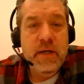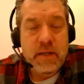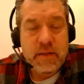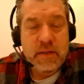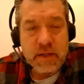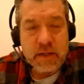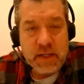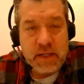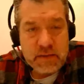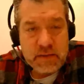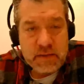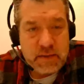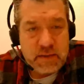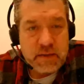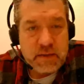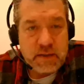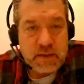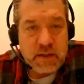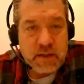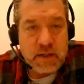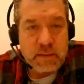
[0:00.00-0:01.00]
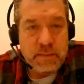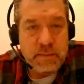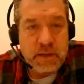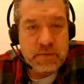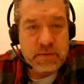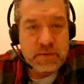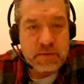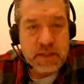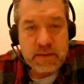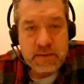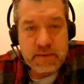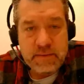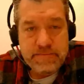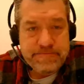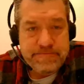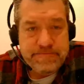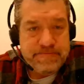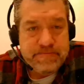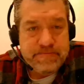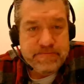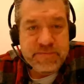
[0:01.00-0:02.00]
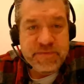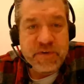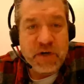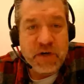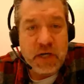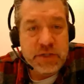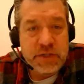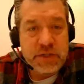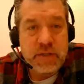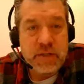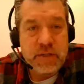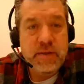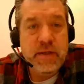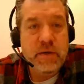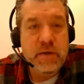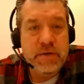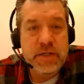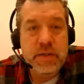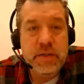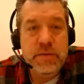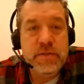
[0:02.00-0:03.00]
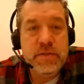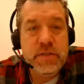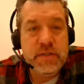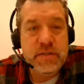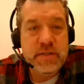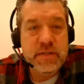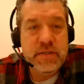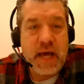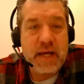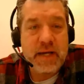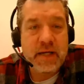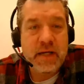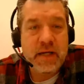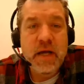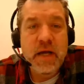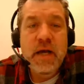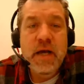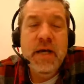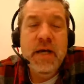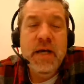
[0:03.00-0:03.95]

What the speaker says: that has a built-in function that reduces static.